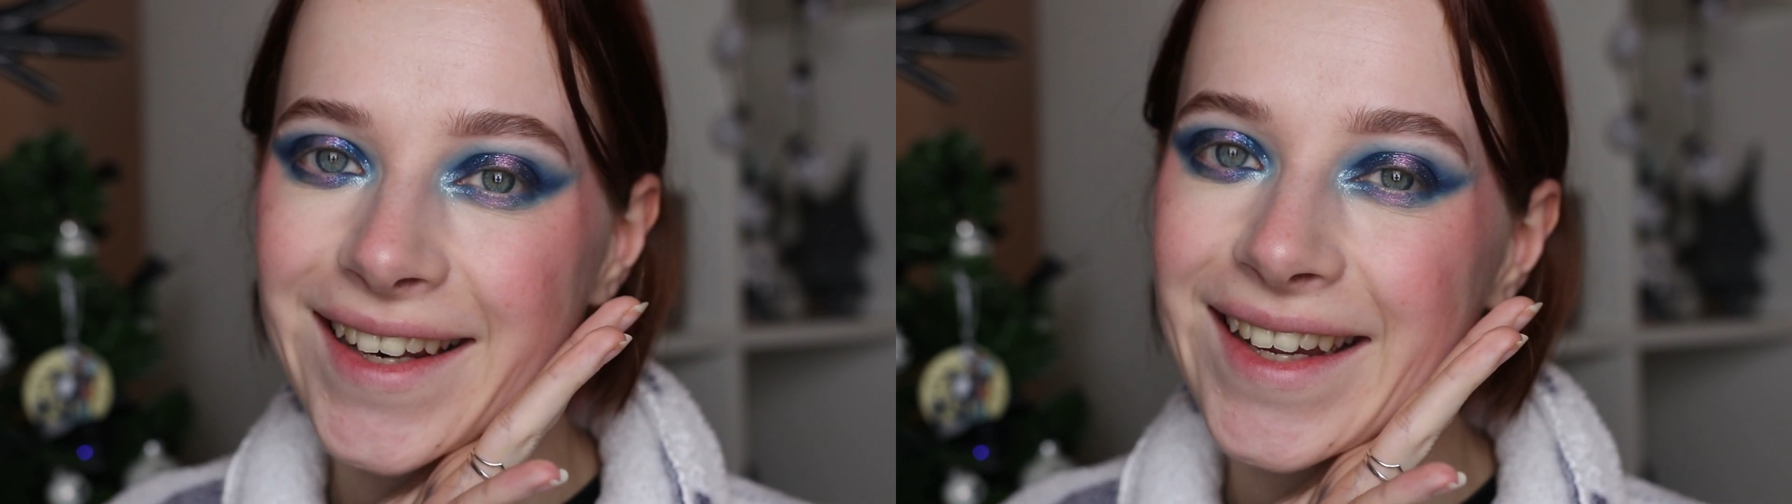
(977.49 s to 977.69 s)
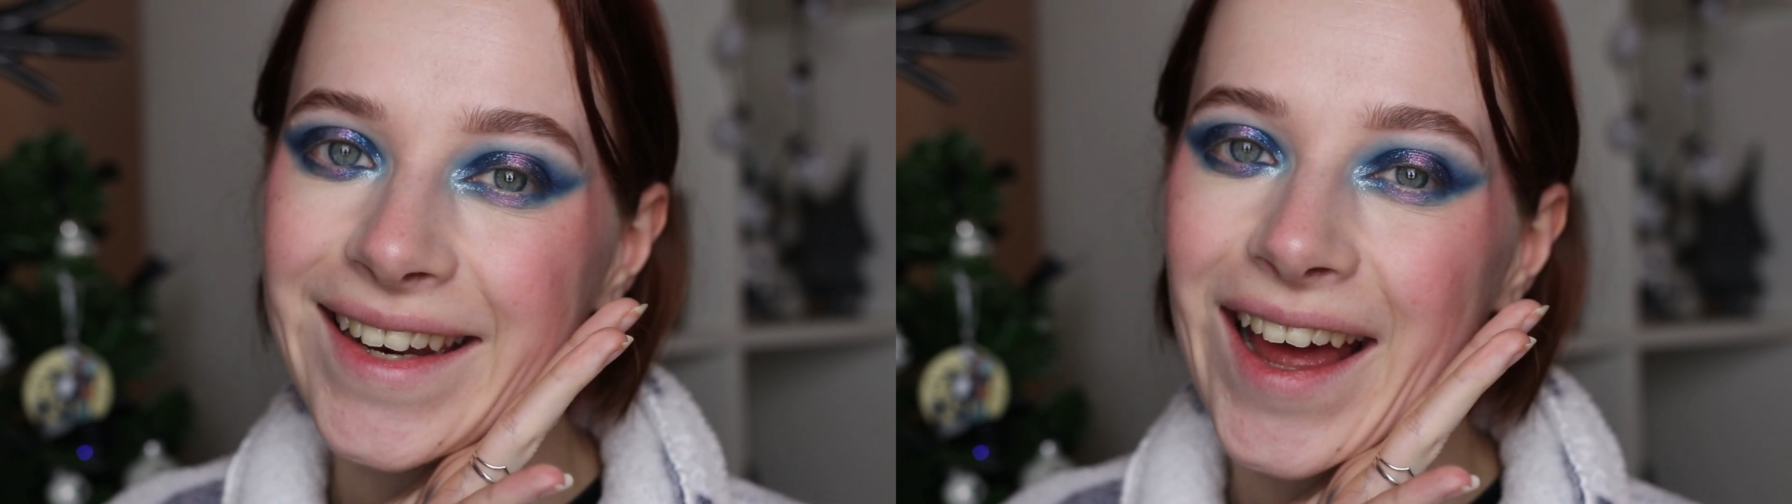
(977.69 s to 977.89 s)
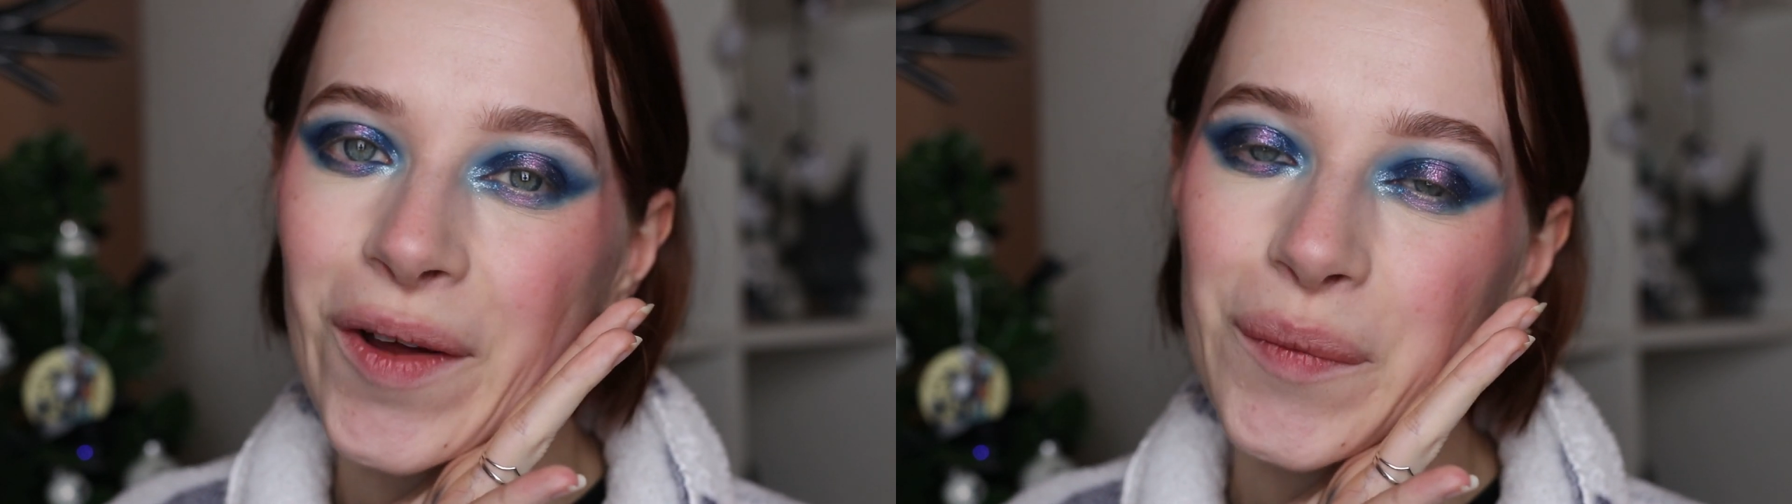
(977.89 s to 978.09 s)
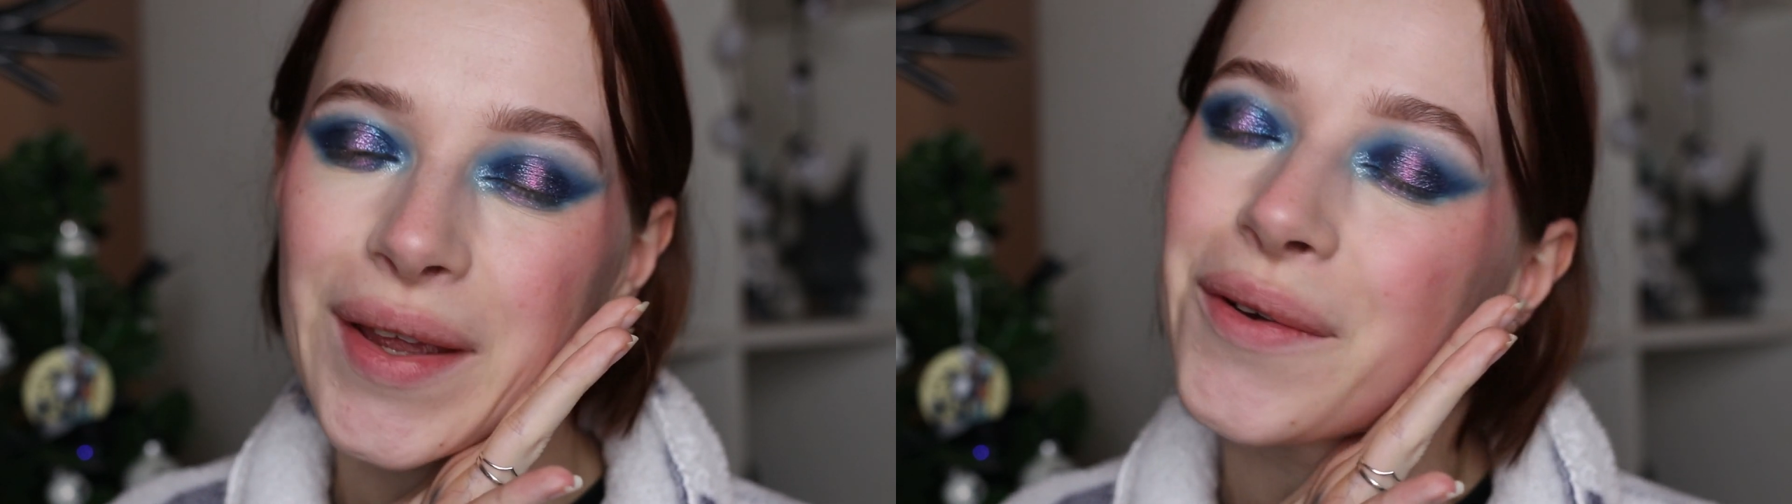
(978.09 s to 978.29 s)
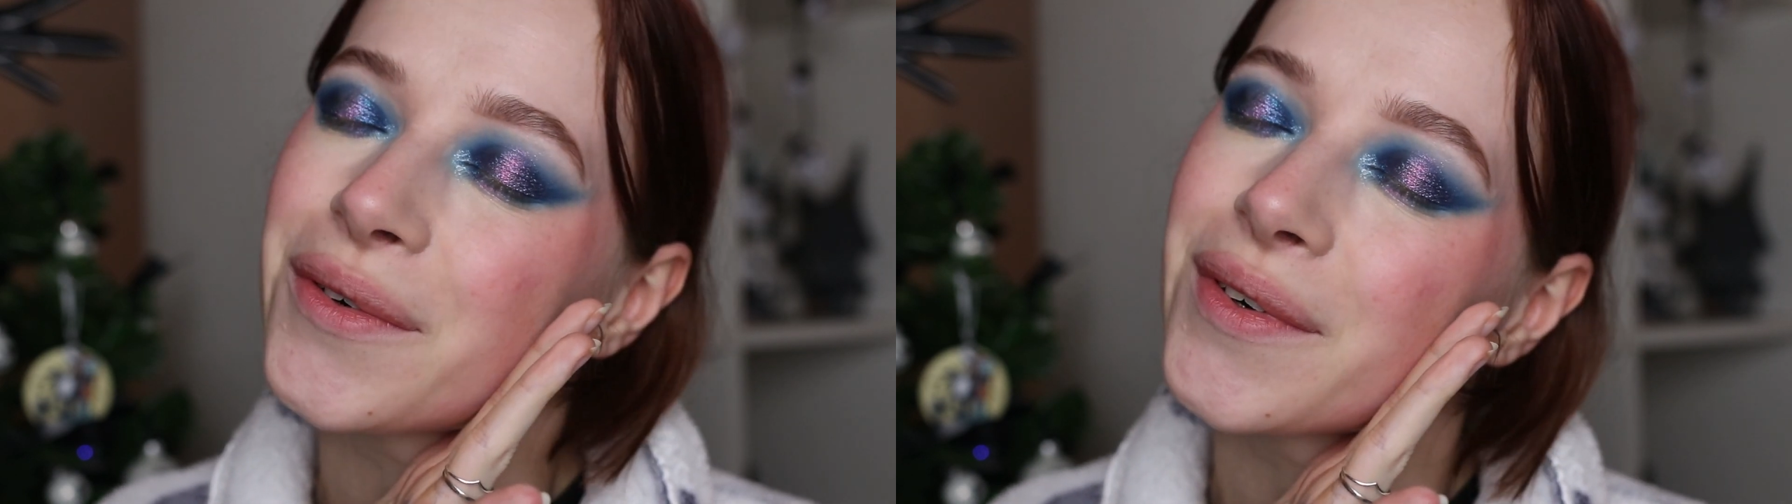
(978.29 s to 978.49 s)
and then I'll
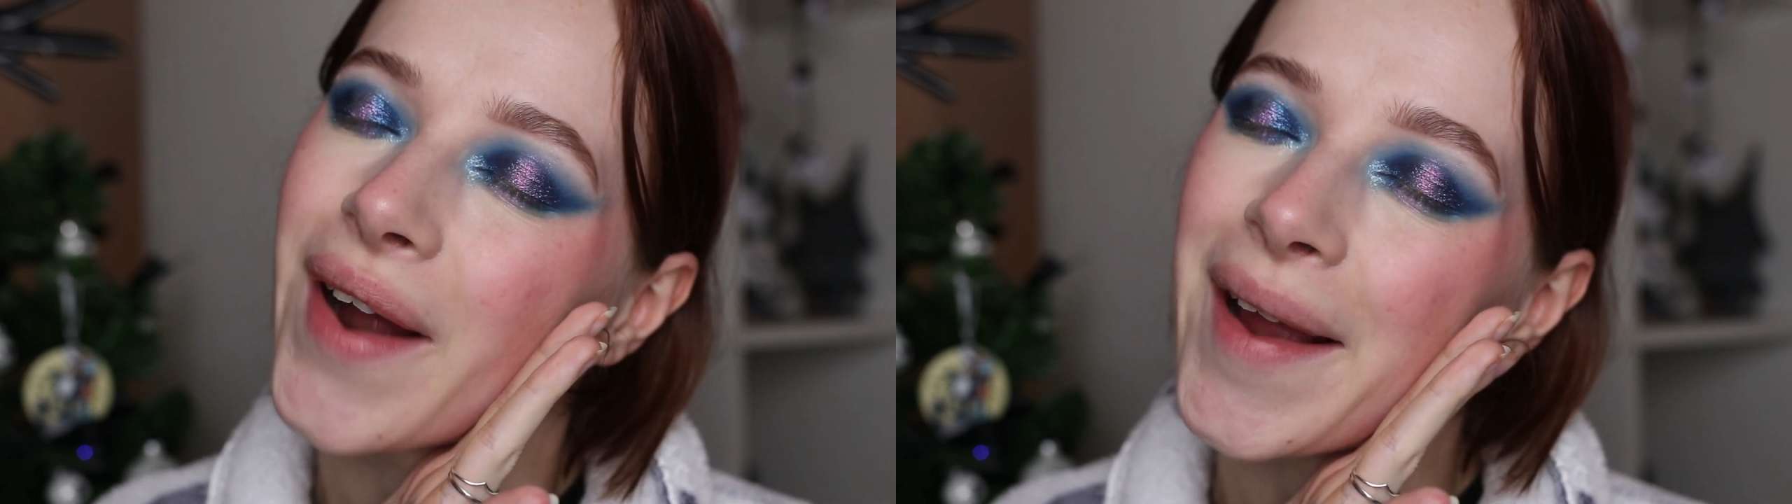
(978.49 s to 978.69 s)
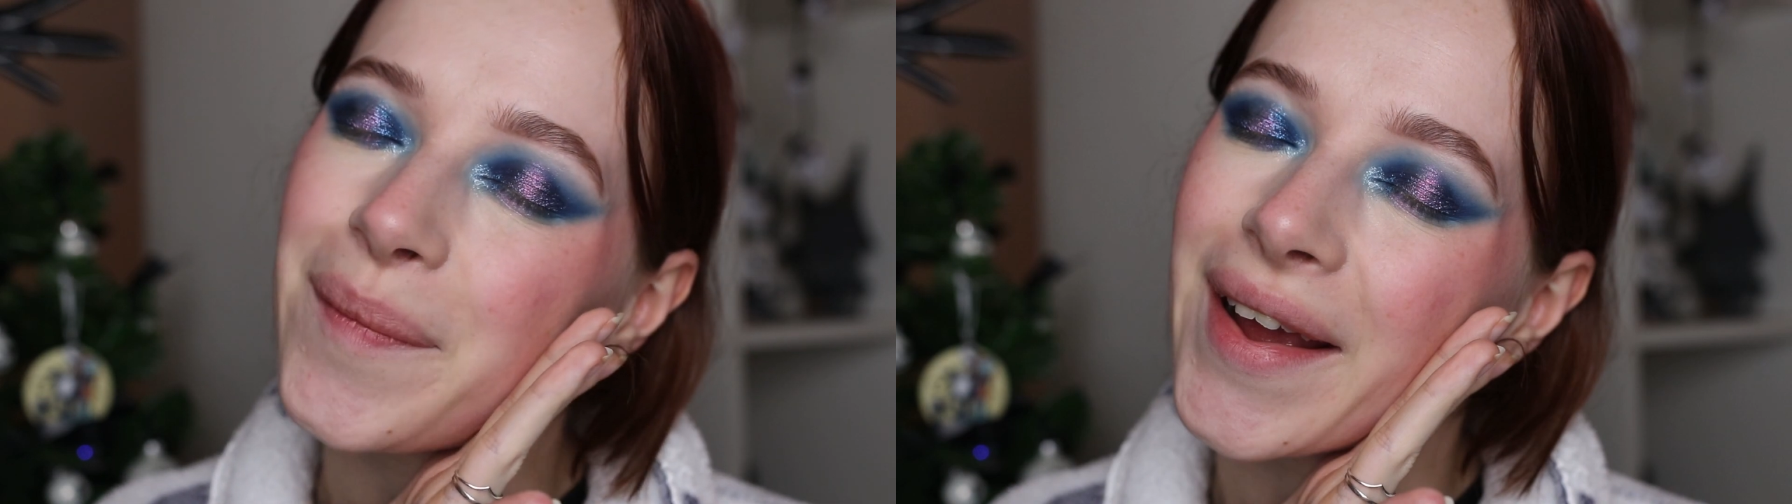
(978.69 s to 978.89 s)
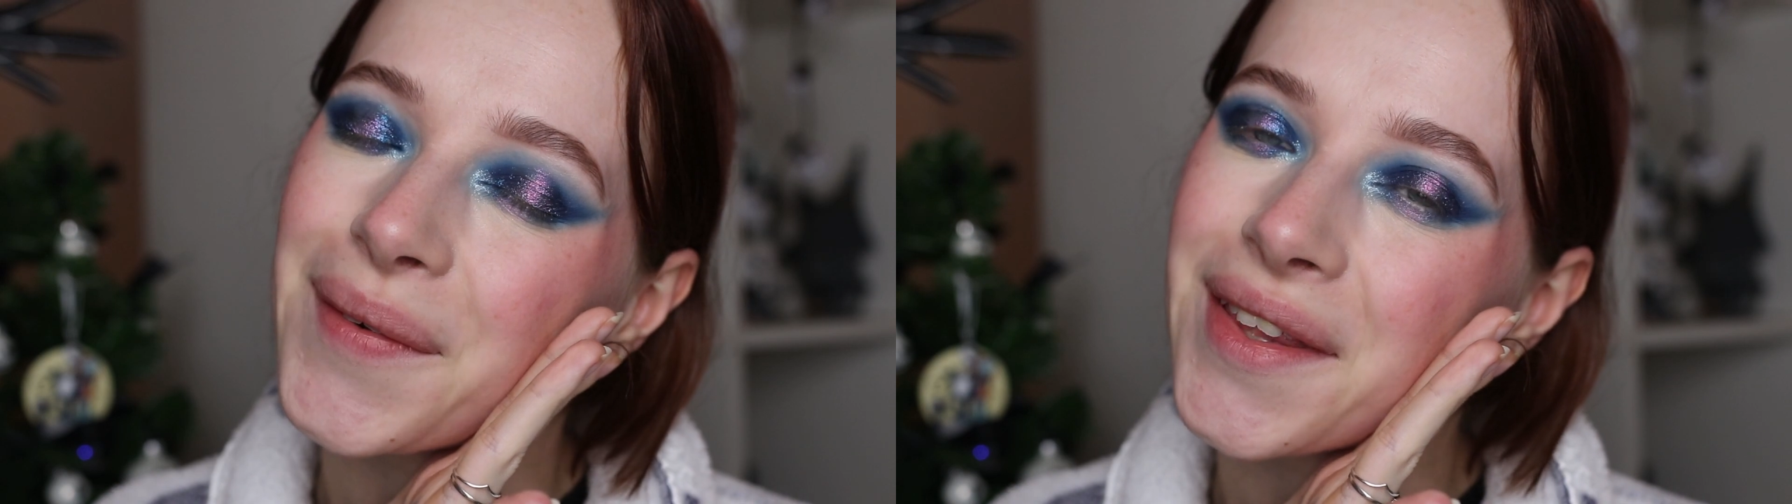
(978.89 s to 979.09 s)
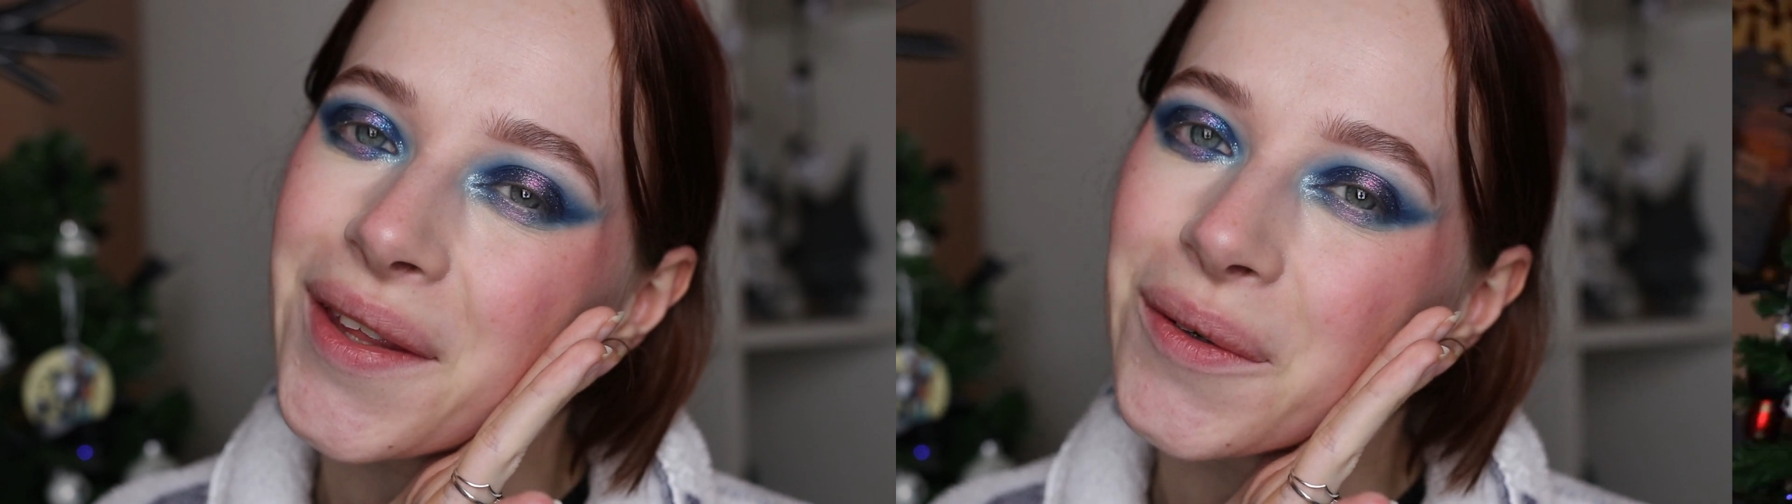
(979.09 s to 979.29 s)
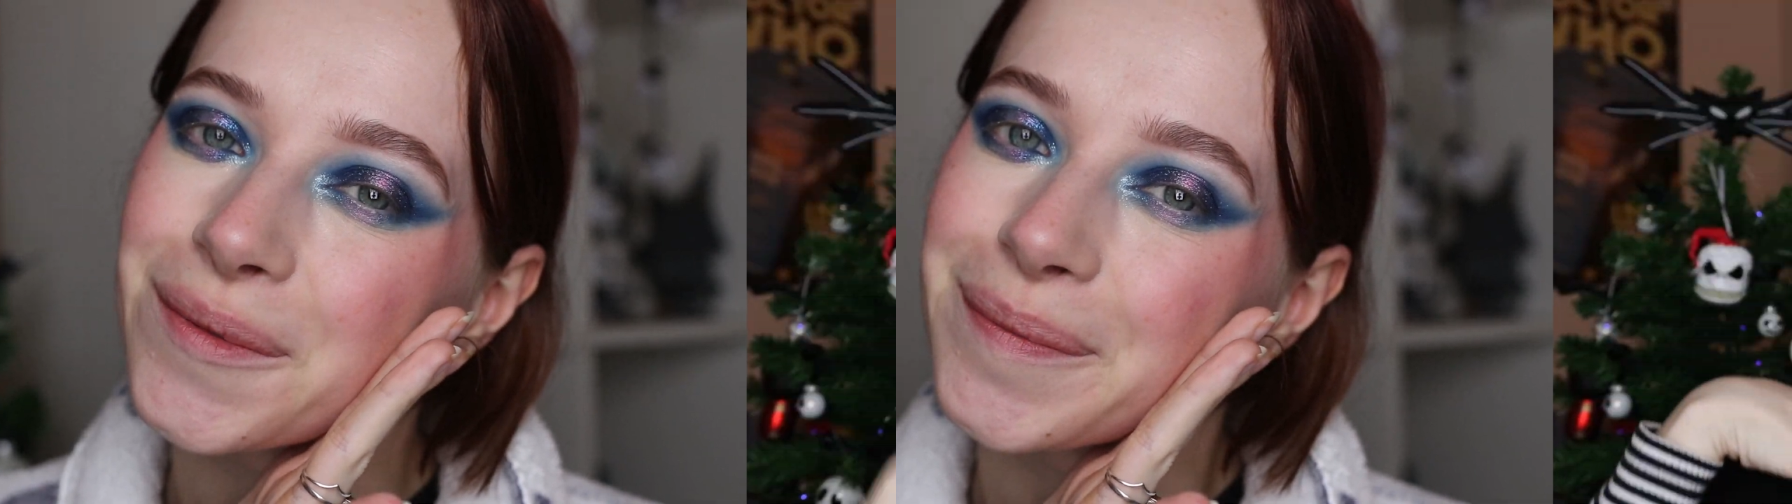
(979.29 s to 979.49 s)
be right back with
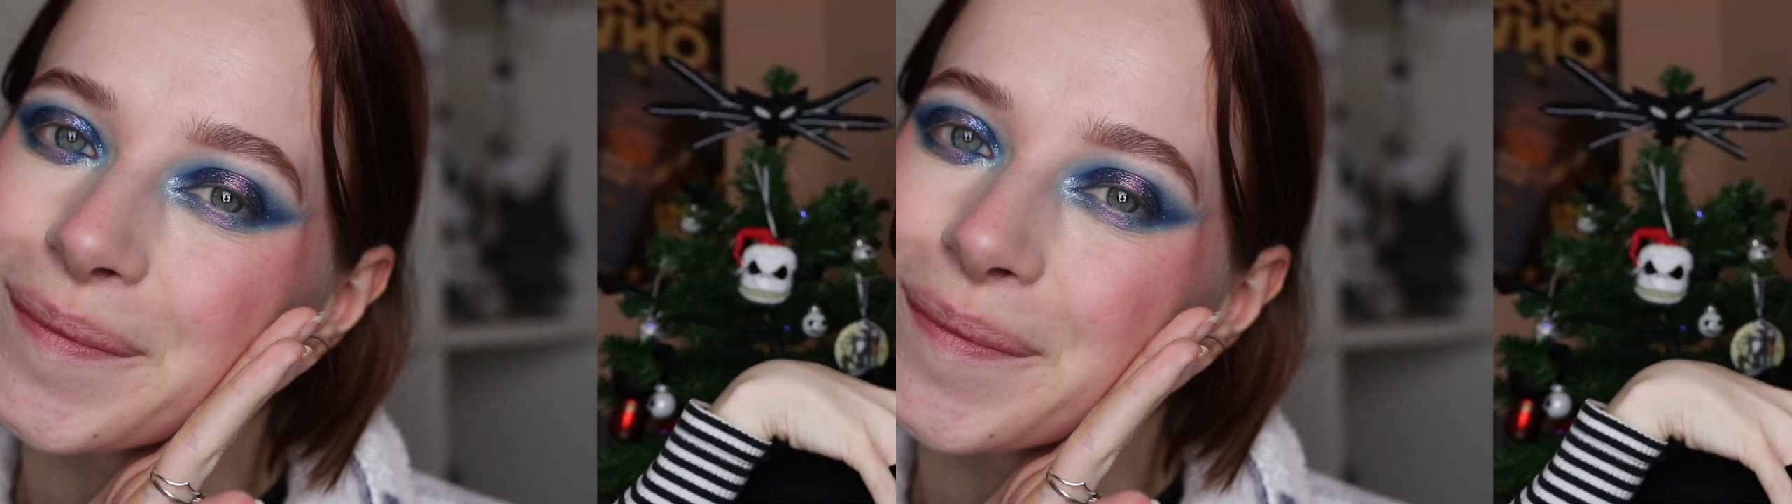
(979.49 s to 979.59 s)
you.